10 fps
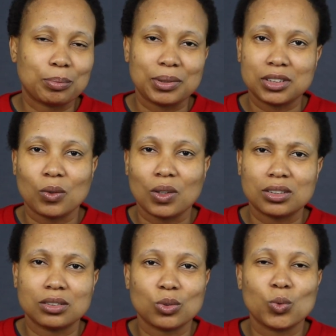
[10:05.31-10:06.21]
picture
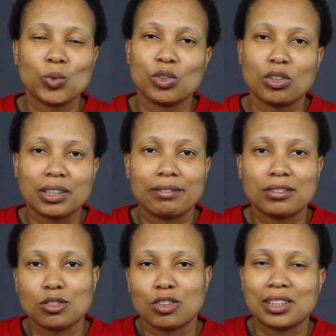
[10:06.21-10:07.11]
quality, so we're not
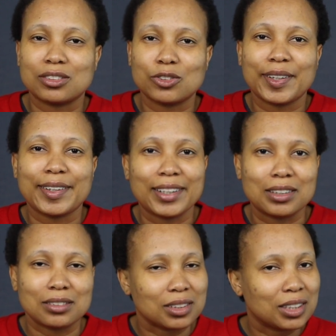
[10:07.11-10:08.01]
even gonna try
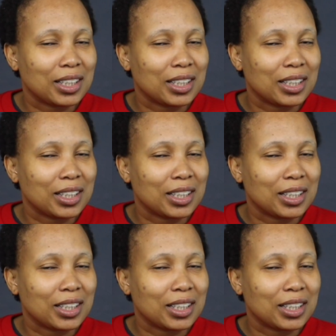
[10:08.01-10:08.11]
and